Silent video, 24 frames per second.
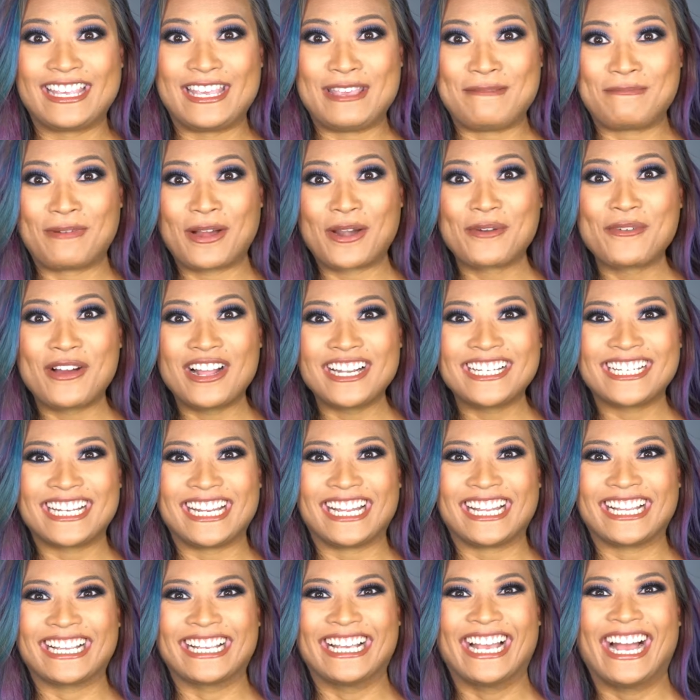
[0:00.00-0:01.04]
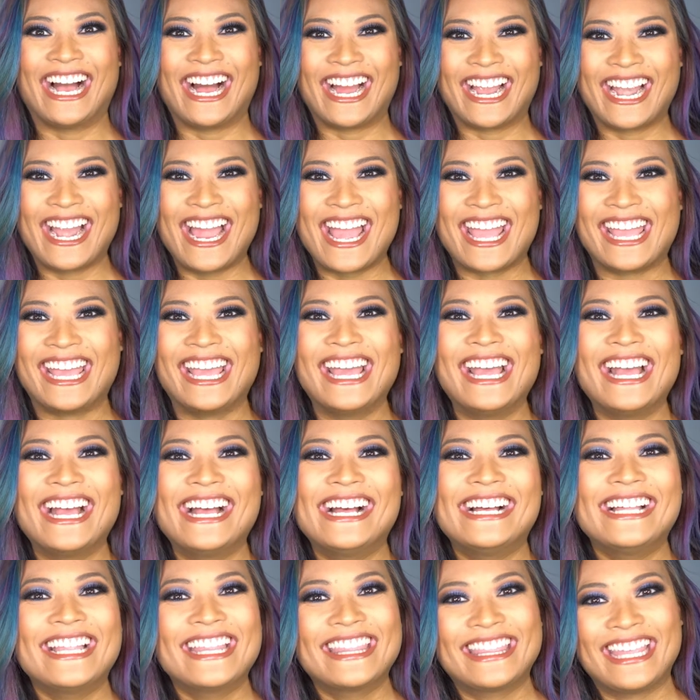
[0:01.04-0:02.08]
keep on watching. All right,
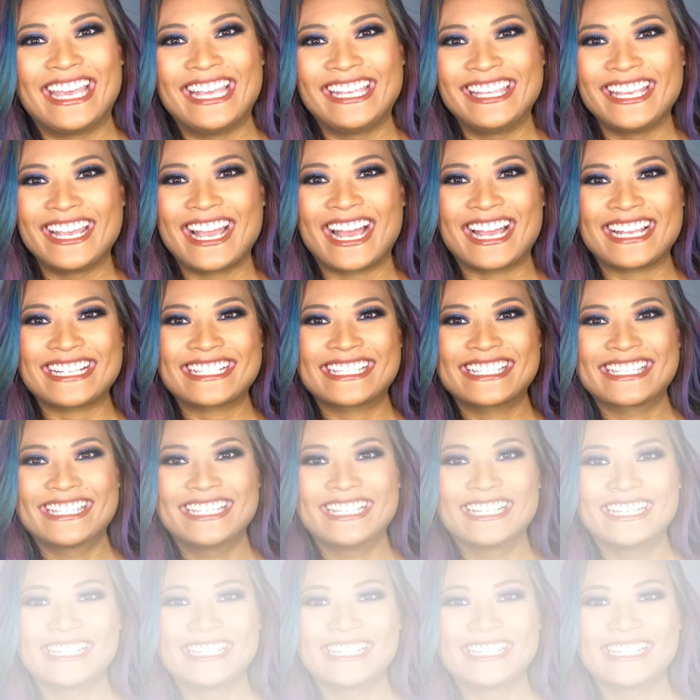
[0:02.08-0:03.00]
thank you guys.